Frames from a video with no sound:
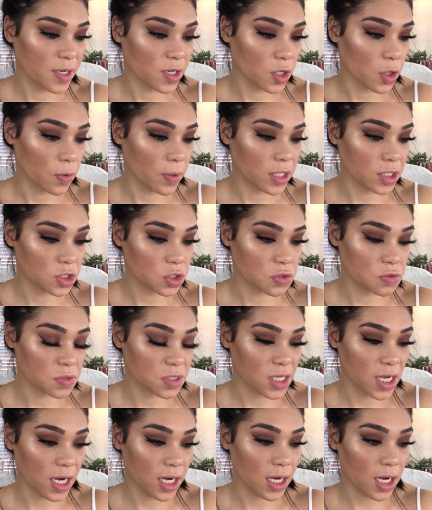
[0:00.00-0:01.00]
Going to
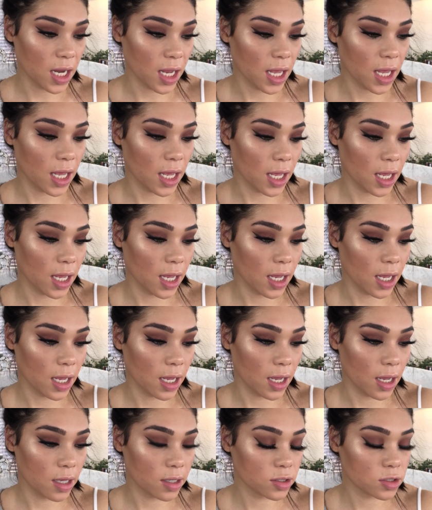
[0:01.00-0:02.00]
take
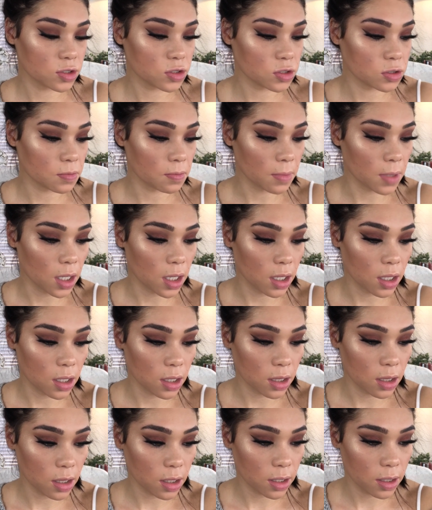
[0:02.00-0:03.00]
a
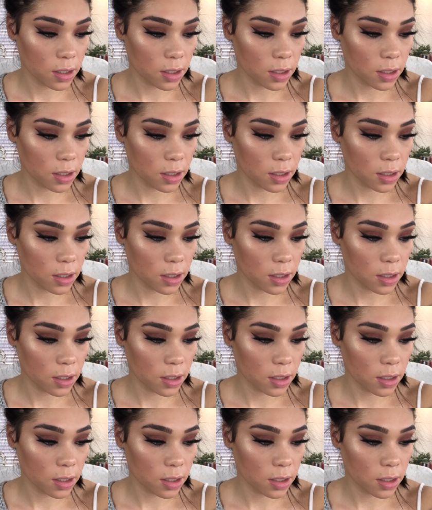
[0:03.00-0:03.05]
small